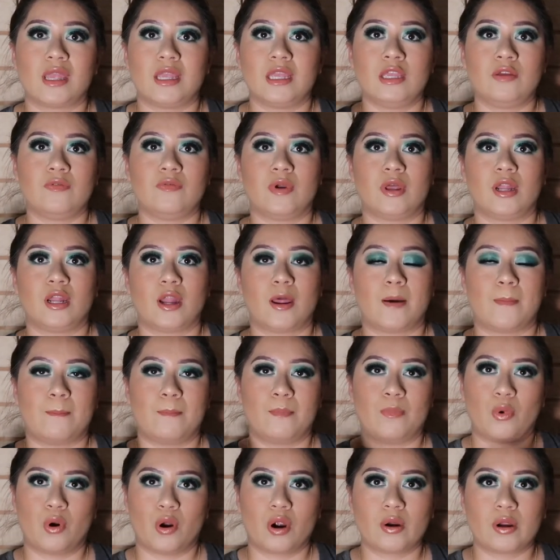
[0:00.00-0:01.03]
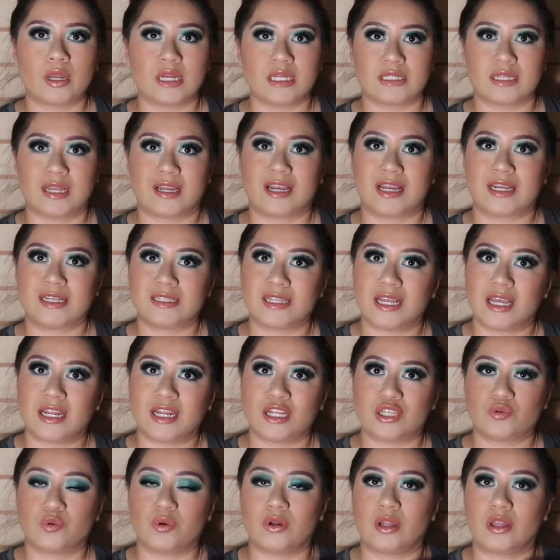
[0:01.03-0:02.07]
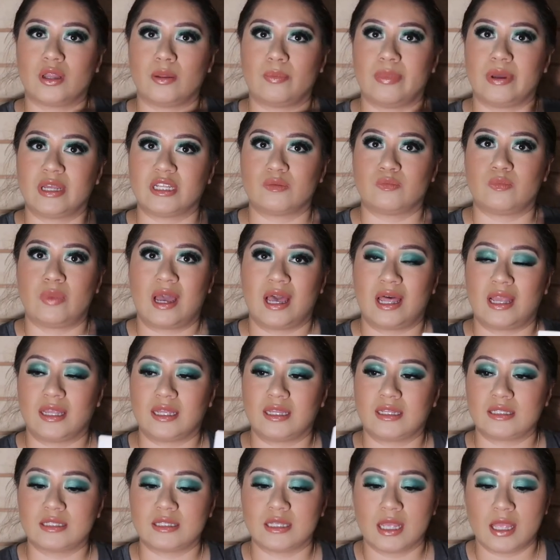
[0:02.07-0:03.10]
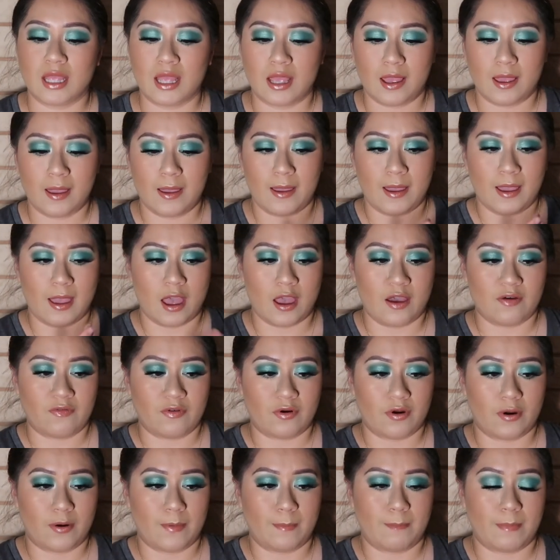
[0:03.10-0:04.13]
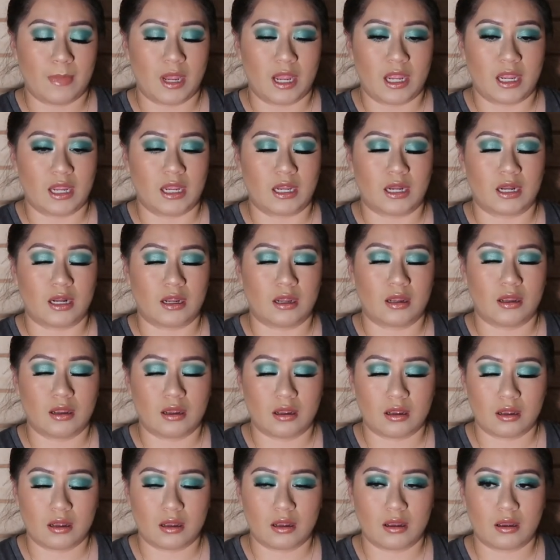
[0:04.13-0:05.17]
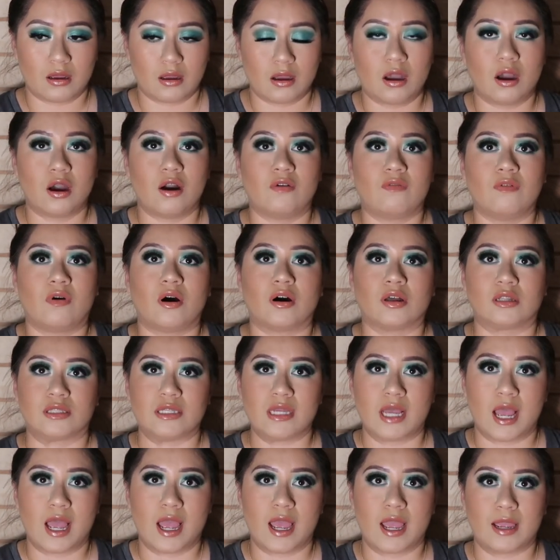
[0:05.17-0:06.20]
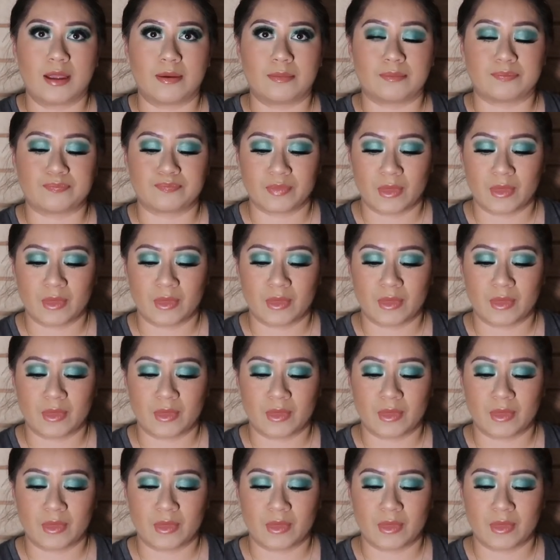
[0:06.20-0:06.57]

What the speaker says: even more, because like I said, it's one of the best palettes ever made of all time.